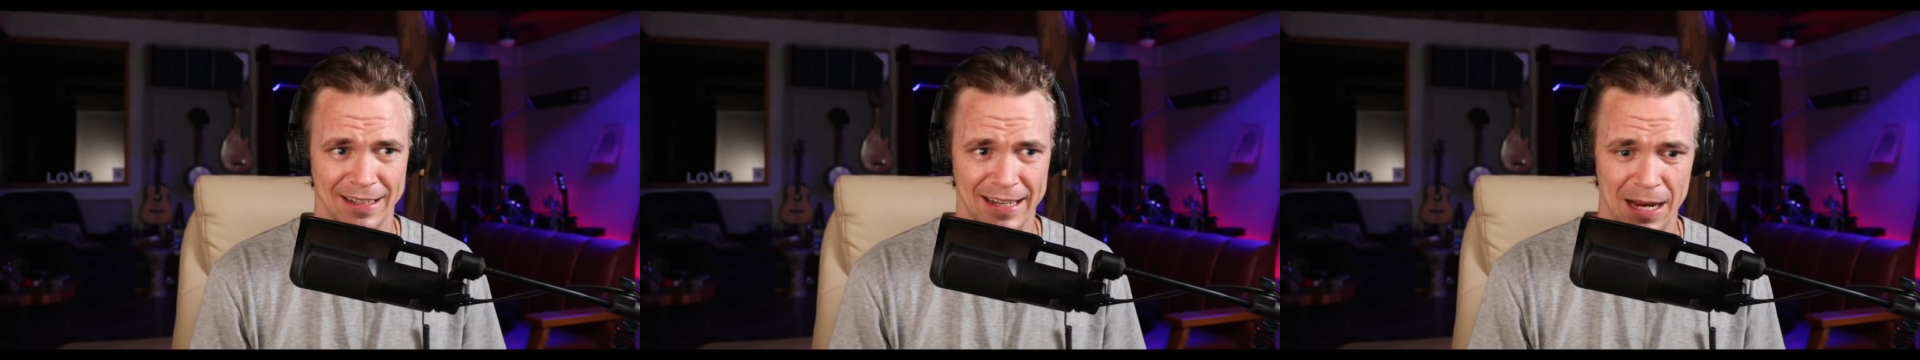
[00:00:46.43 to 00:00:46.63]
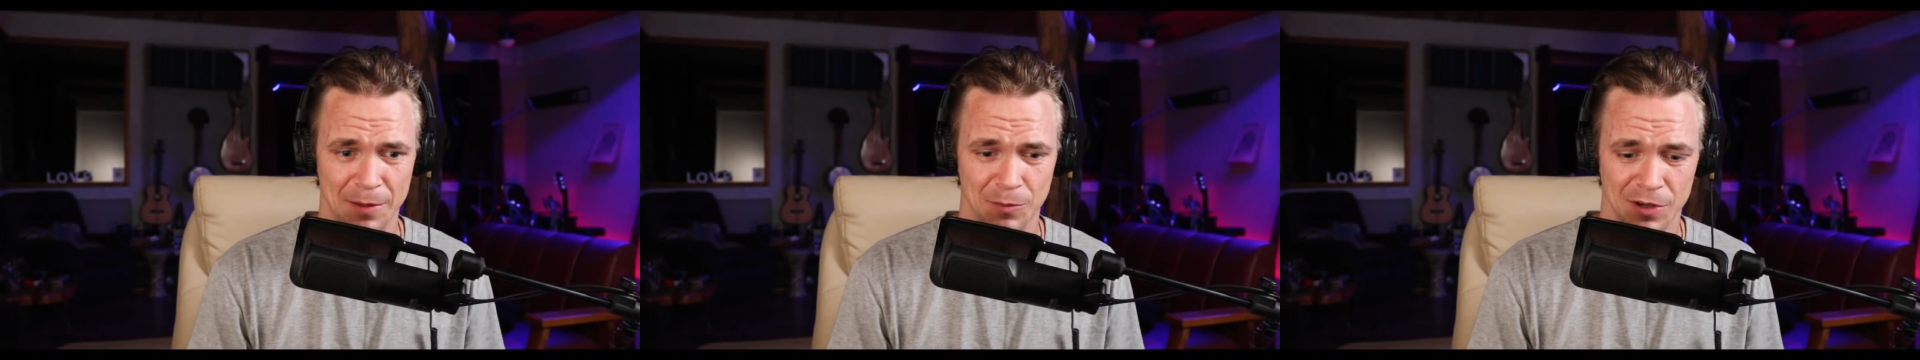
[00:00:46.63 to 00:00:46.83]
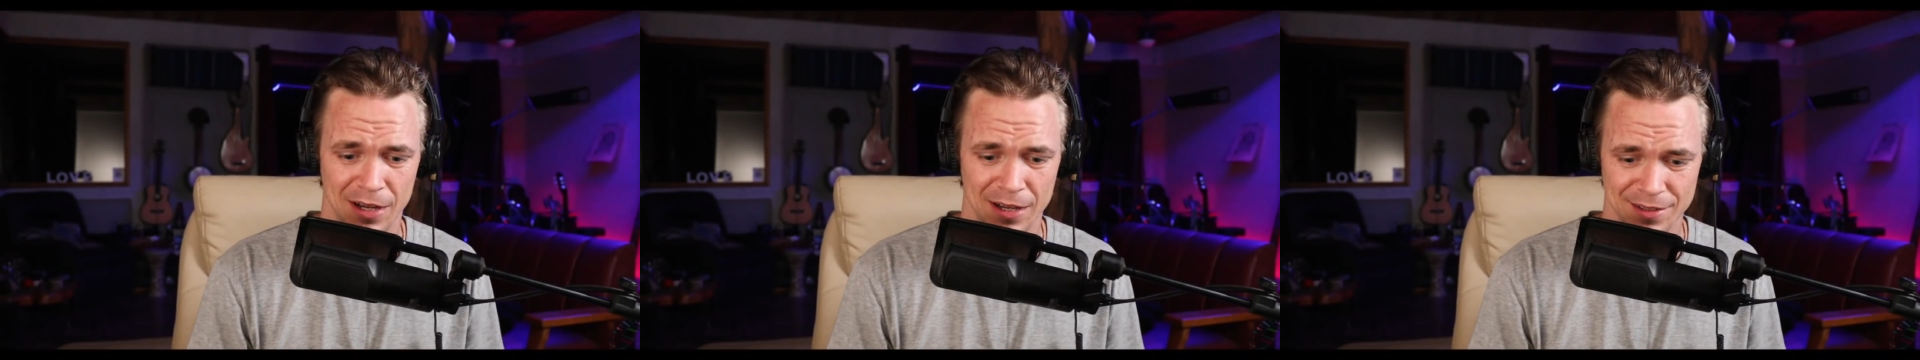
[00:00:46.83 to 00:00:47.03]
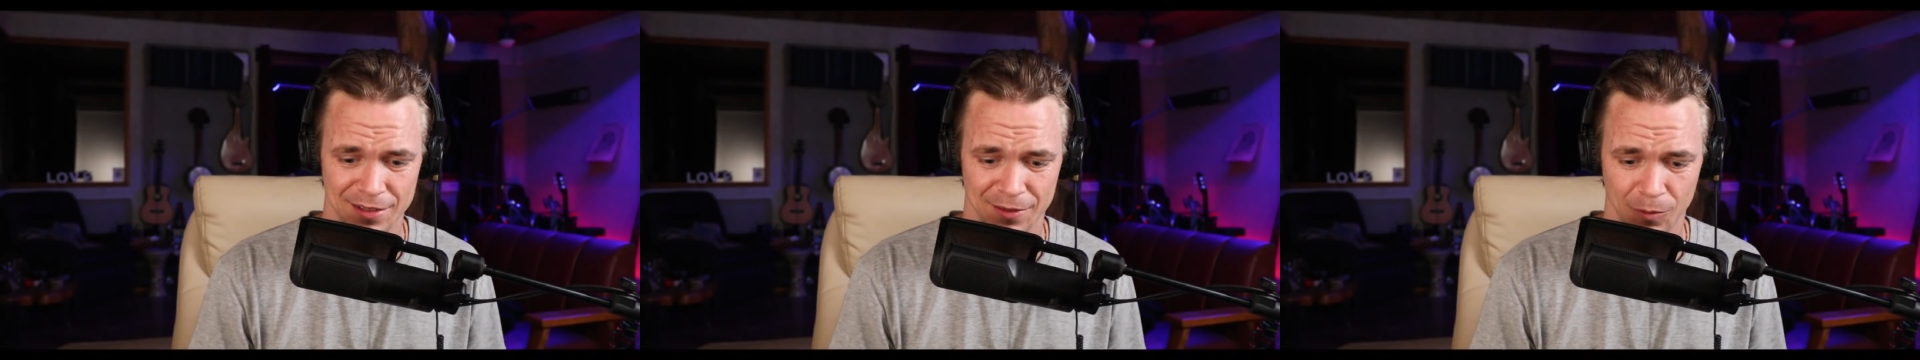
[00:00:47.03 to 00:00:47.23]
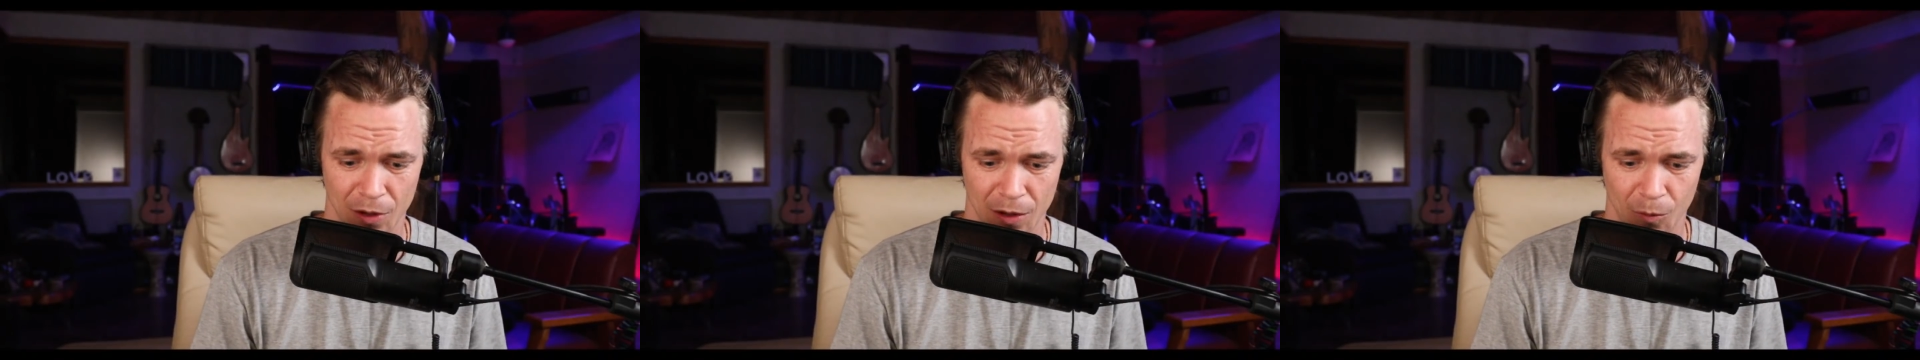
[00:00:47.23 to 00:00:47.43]
camera as
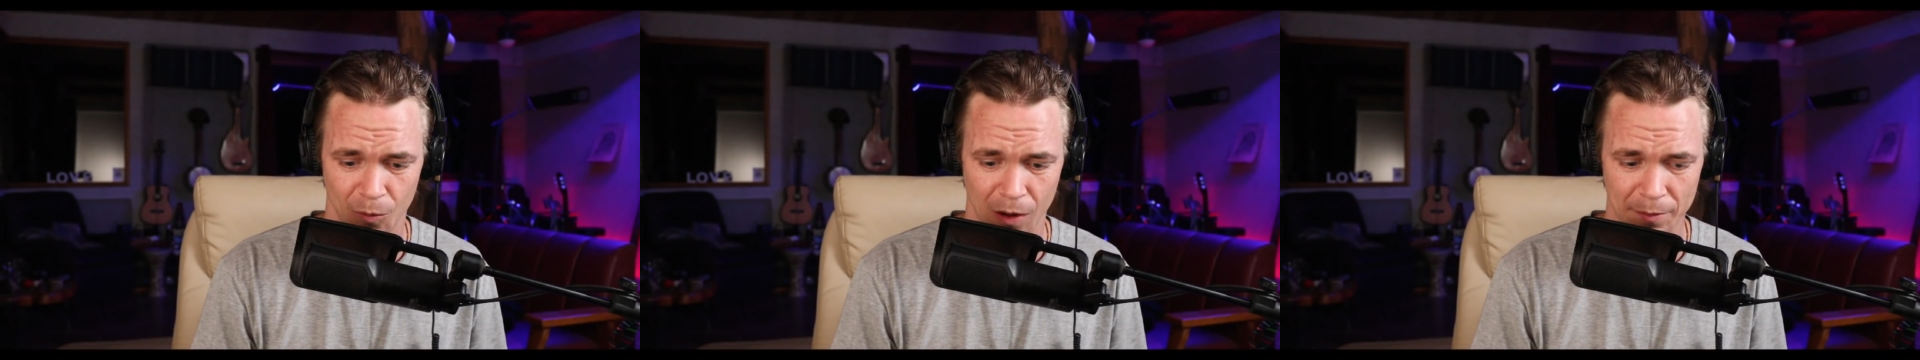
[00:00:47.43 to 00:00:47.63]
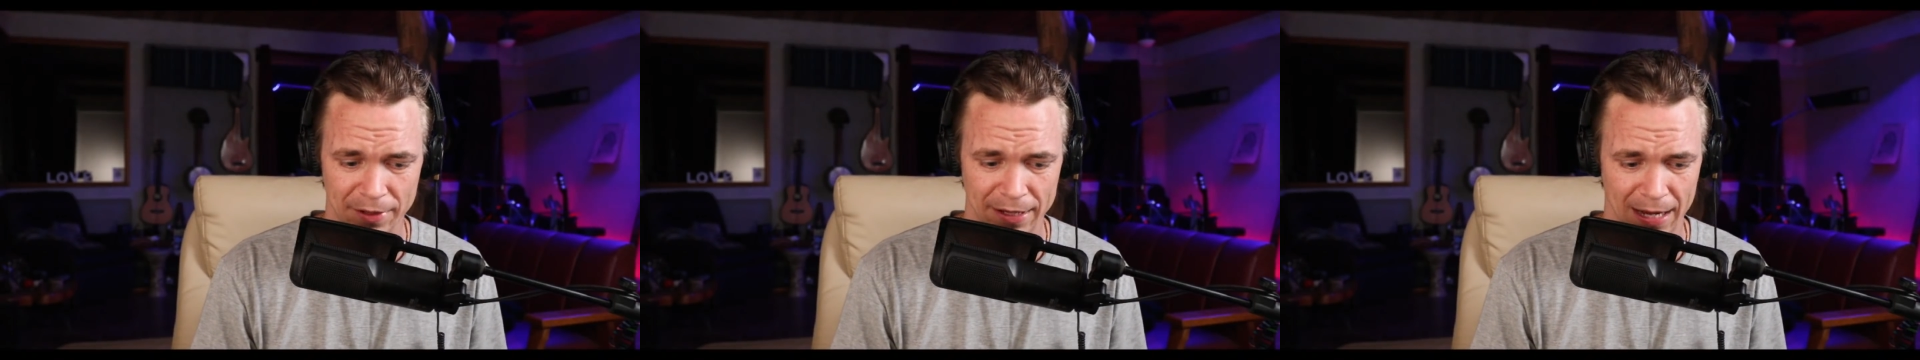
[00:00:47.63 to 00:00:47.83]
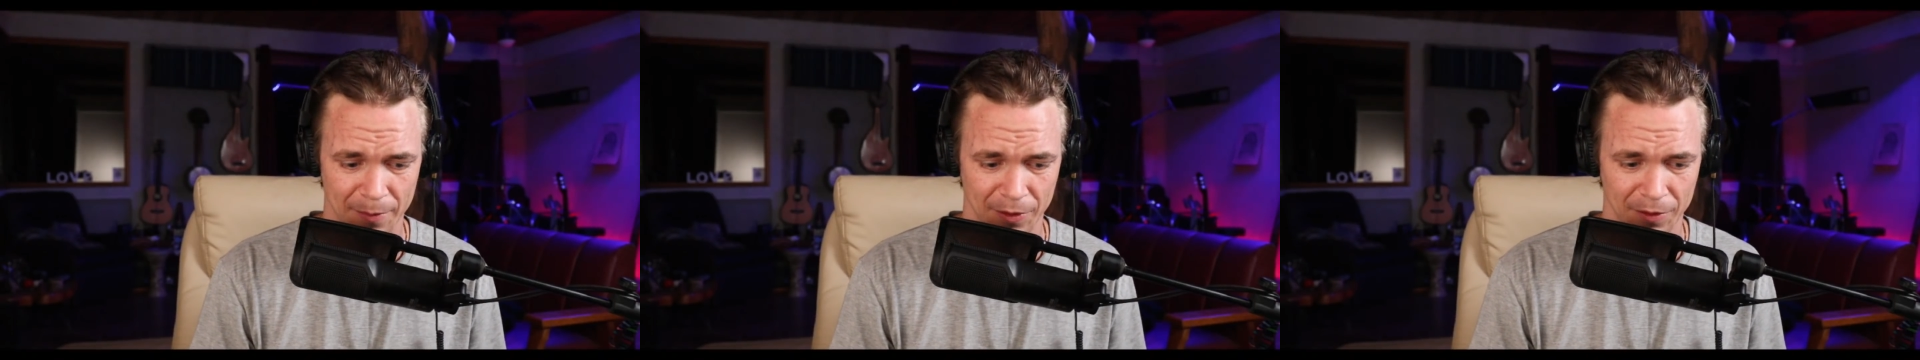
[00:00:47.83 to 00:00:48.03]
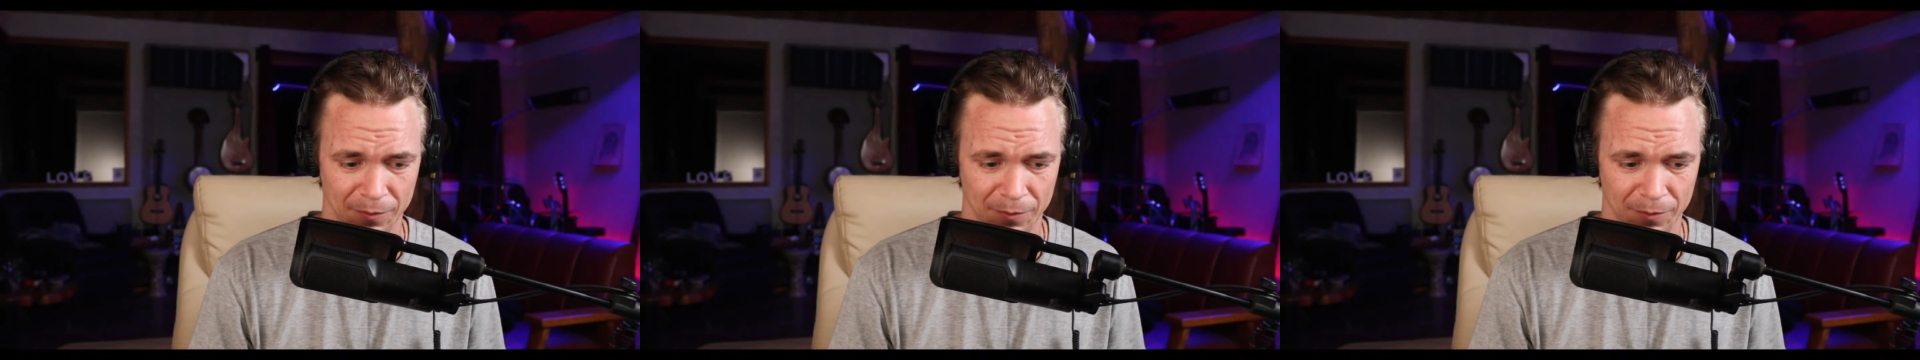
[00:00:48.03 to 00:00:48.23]
a webcam.